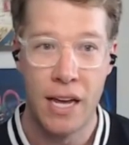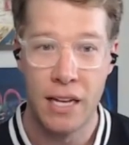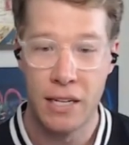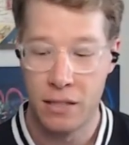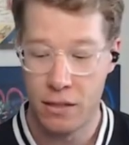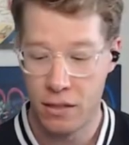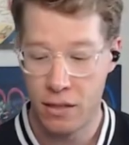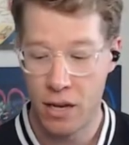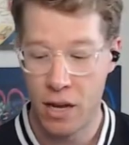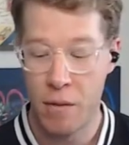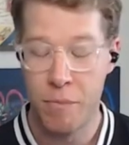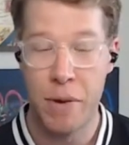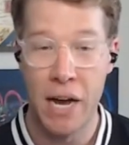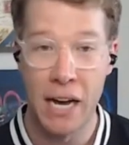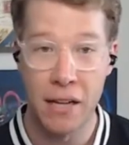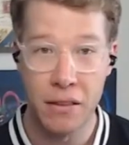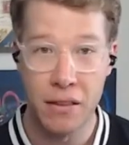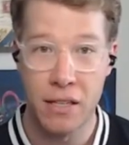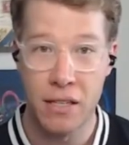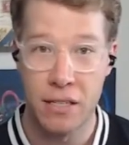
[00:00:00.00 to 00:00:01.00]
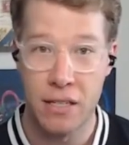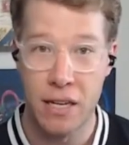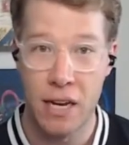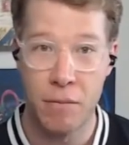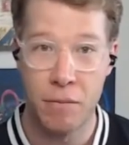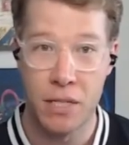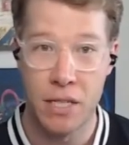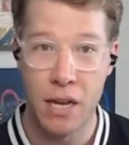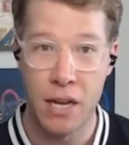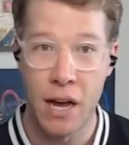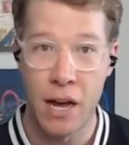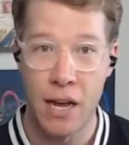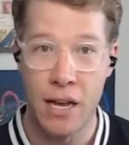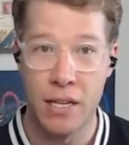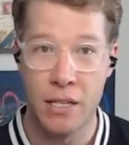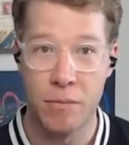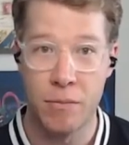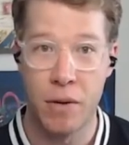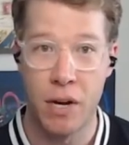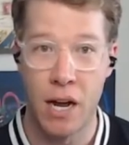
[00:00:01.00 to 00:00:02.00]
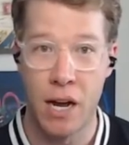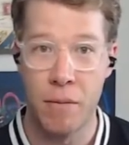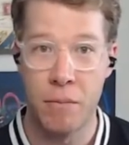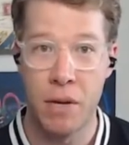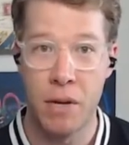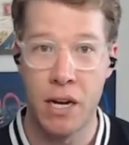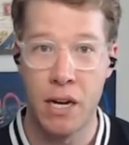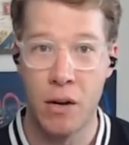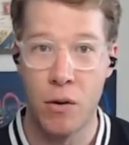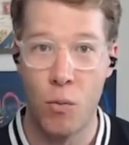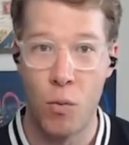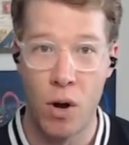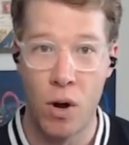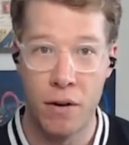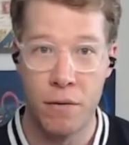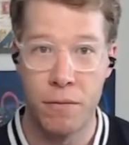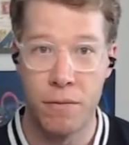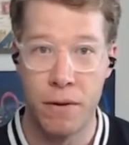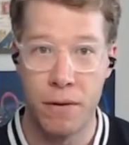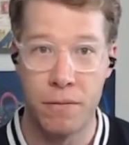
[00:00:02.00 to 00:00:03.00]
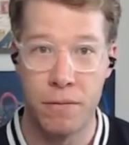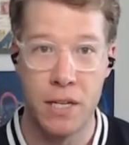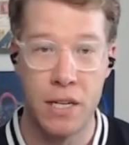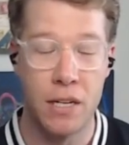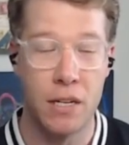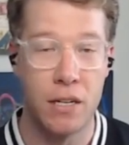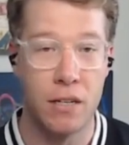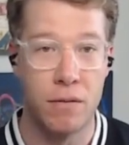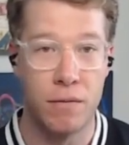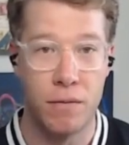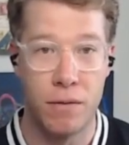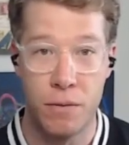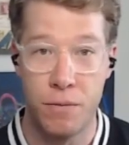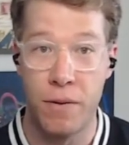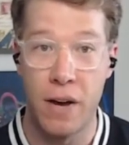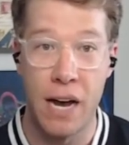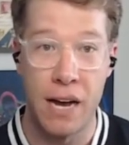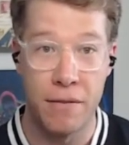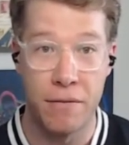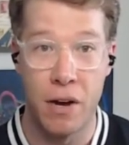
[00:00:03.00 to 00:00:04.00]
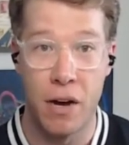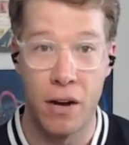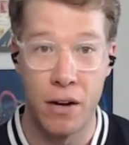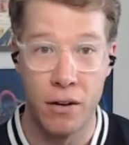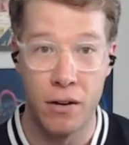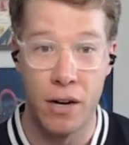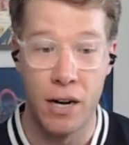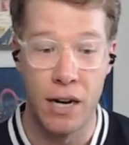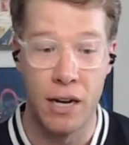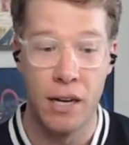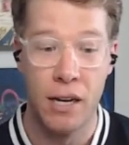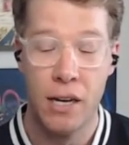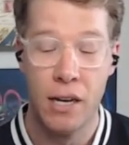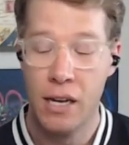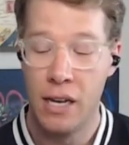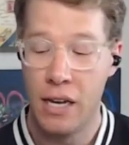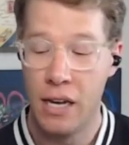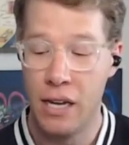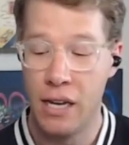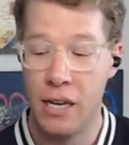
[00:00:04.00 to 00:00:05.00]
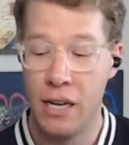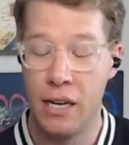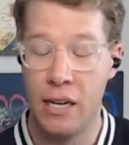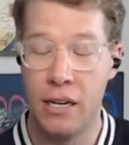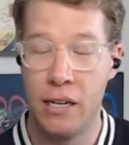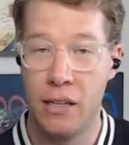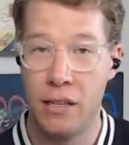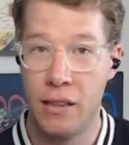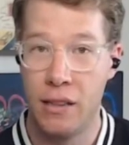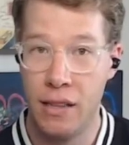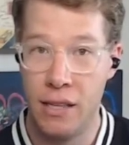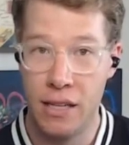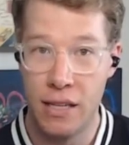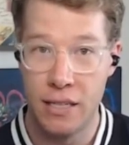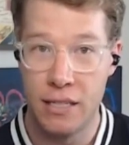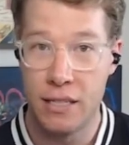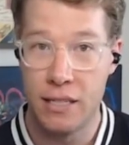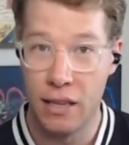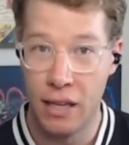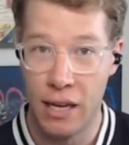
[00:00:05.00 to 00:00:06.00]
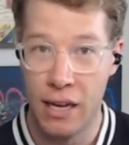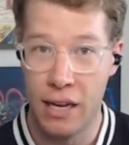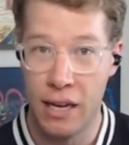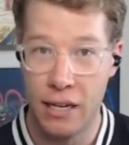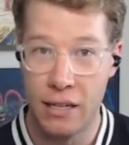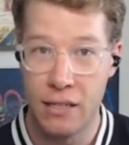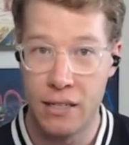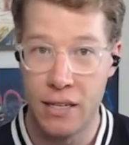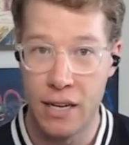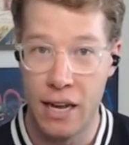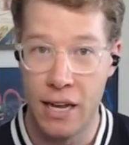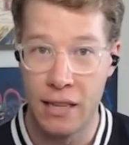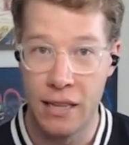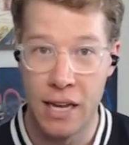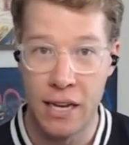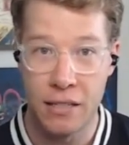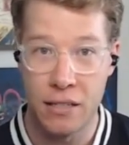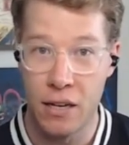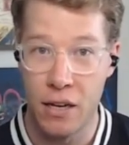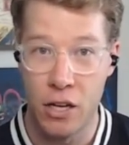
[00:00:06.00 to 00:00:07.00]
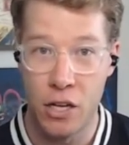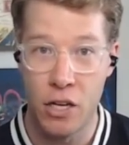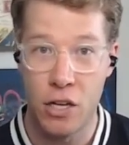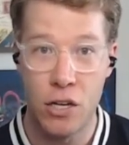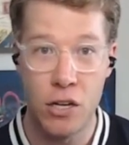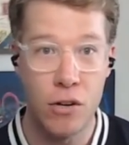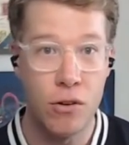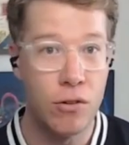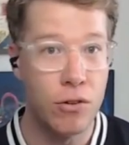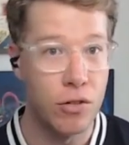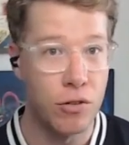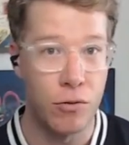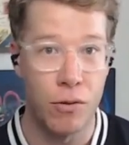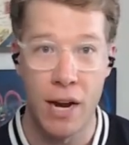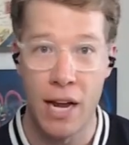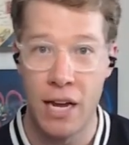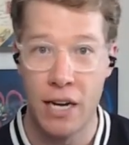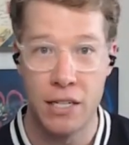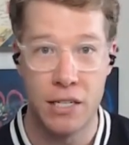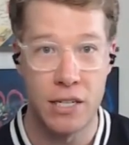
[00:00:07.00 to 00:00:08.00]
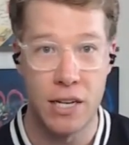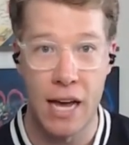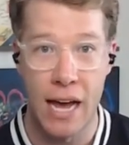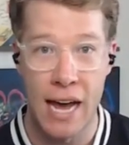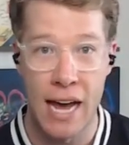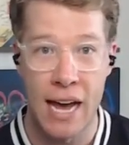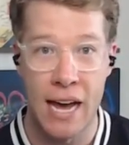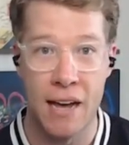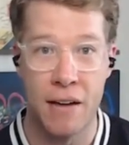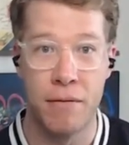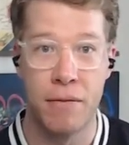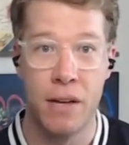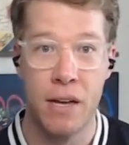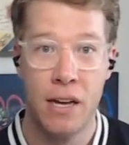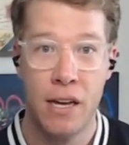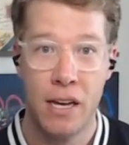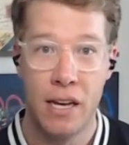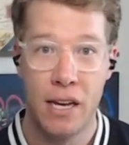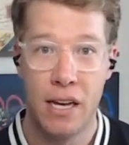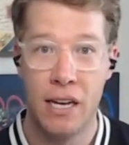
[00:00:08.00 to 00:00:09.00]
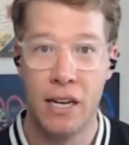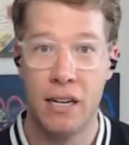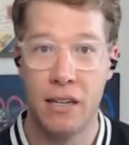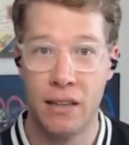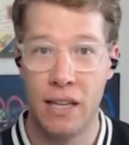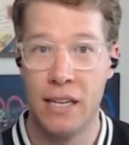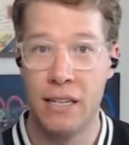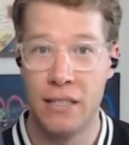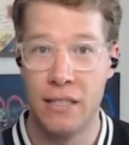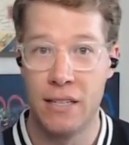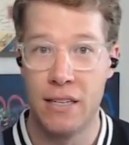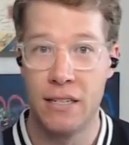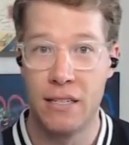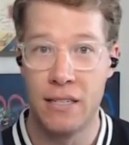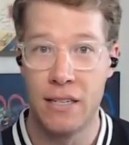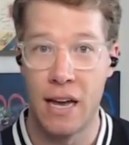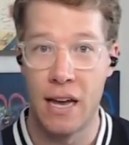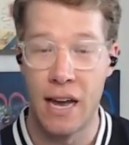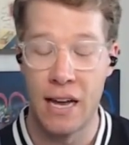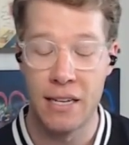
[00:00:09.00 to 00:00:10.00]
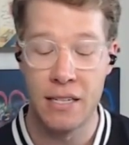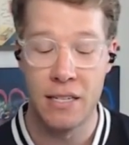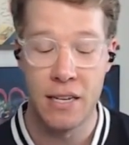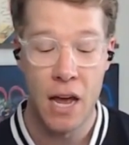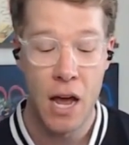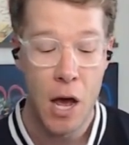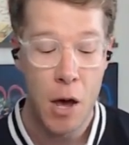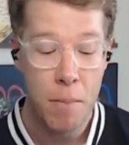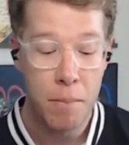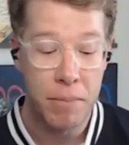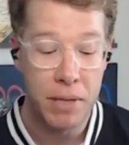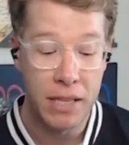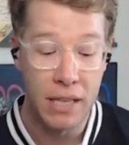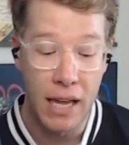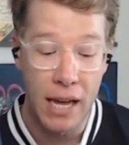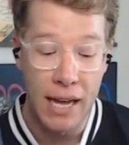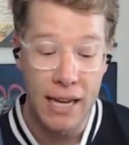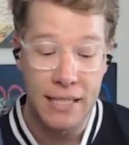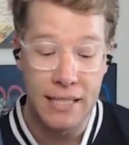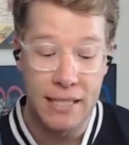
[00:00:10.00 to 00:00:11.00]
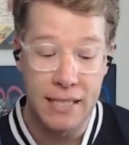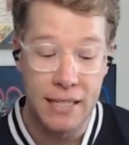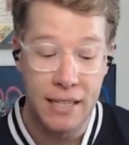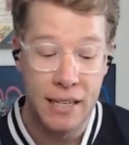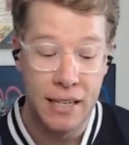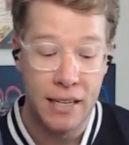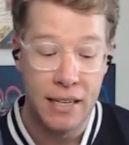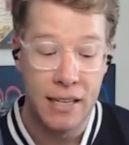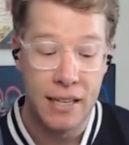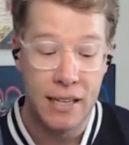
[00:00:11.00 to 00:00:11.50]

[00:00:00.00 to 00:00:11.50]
it's about the same size, but I'm getting 150 to 500 in this lens. And that's a huge range to have in a lens this size. Plus,